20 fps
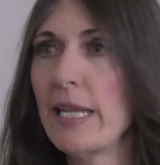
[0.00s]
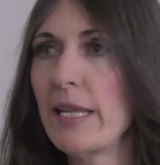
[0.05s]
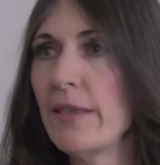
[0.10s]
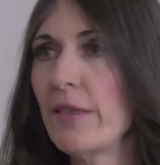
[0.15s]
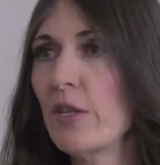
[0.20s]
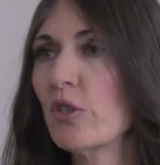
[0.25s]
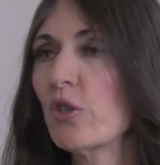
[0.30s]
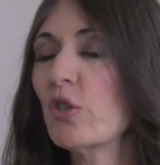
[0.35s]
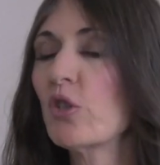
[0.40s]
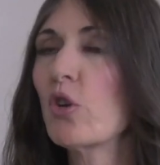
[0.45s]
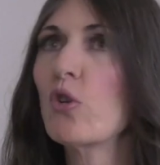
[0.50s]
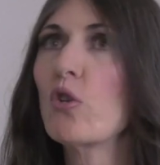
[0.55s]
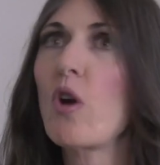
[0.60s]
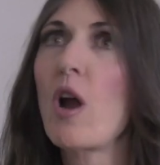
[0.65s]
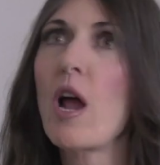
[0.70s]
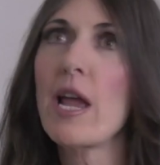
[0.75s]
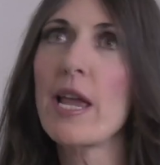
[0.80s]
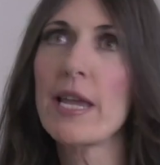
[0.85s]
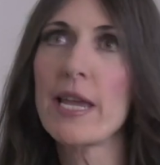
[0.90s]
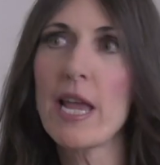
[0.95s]
and they're
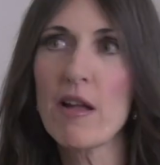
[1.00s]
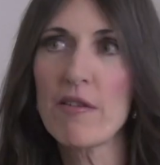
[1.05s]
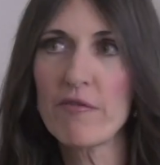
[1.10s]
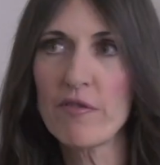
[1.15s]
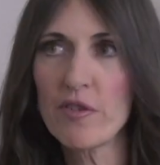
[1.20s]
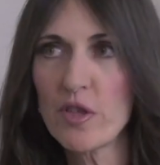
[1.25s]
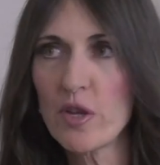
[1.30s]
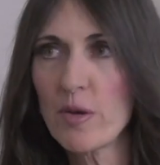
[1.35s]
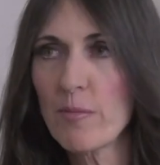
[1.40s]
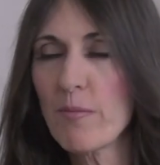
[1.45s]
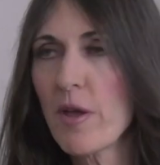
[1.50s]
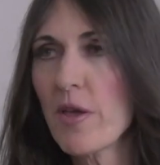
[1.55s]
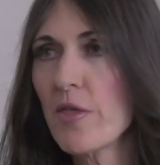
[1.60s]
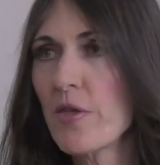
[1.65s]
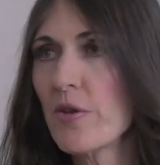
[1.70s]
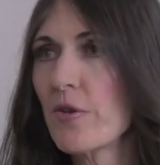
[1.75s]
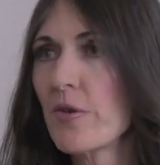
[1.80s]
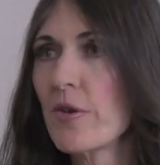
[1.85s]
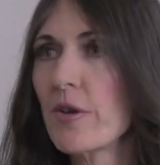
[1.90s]
crying out for their mother,